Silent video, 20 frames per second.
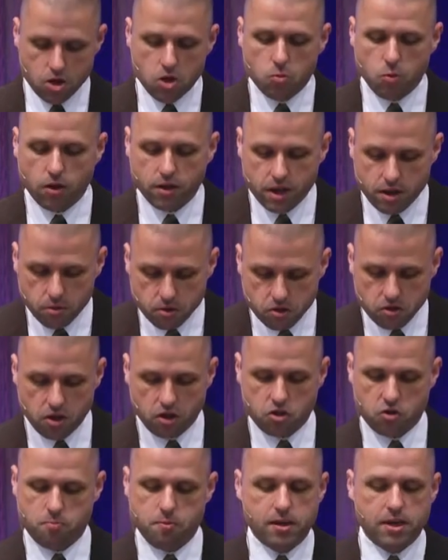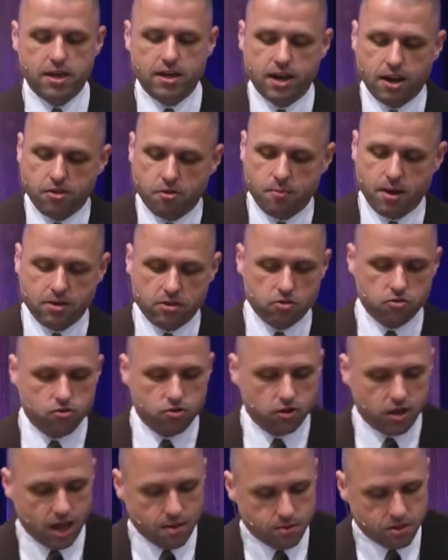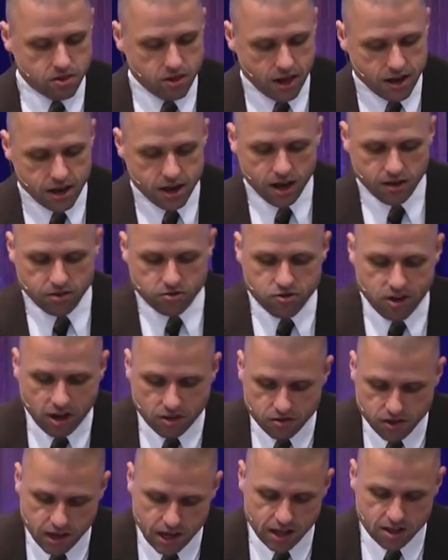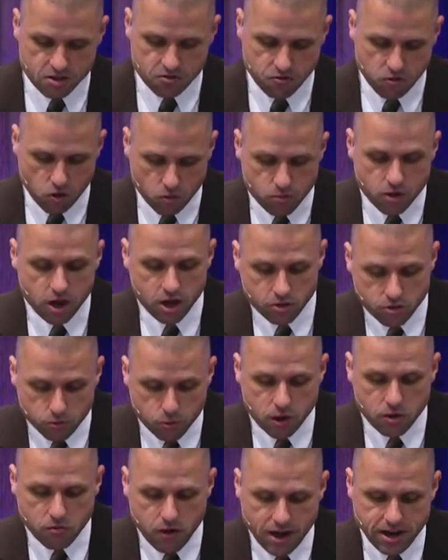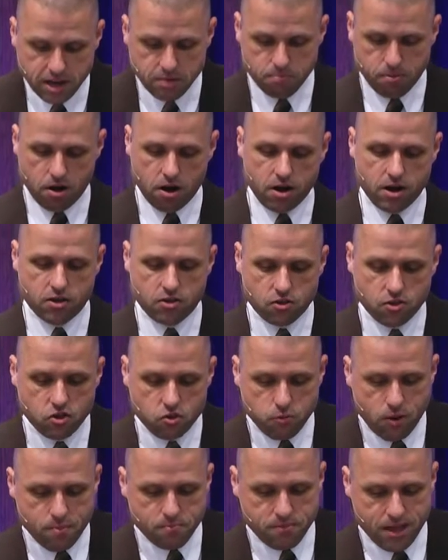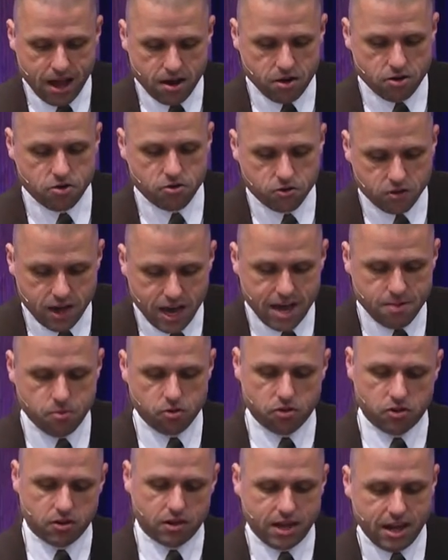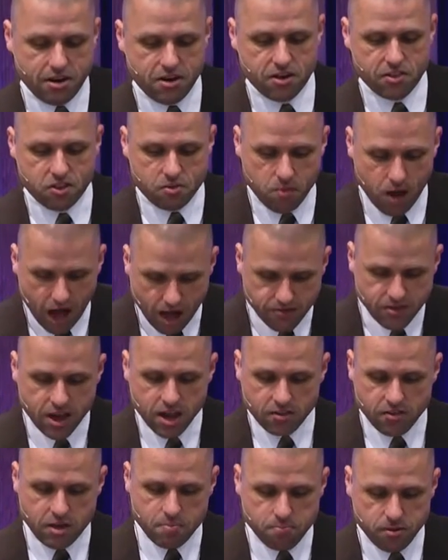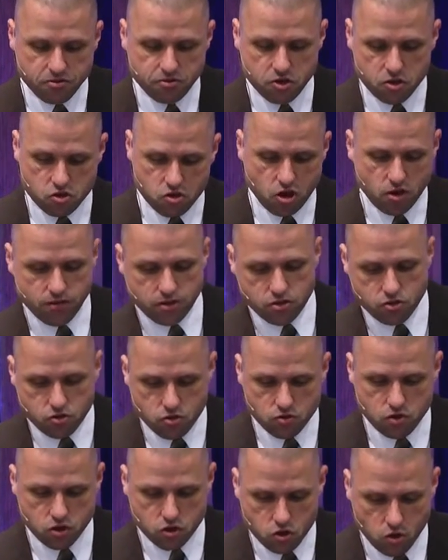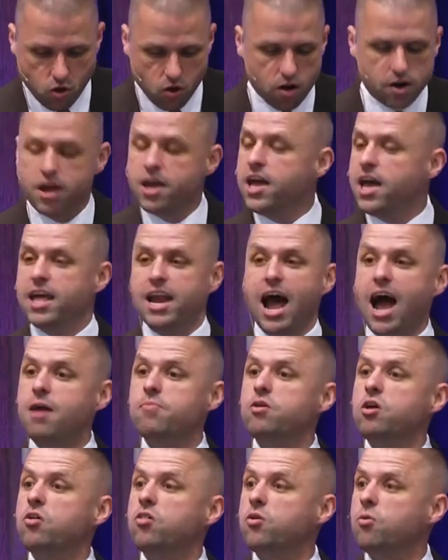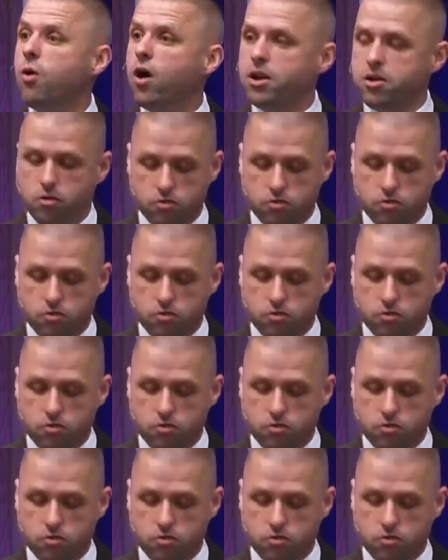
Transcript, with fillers: While he was still speaking, another messenger came and said, the Chaldeans formed 3 raiding parties and swept down on your camels and carried them off. They put the servants to the sword, and I'm the only one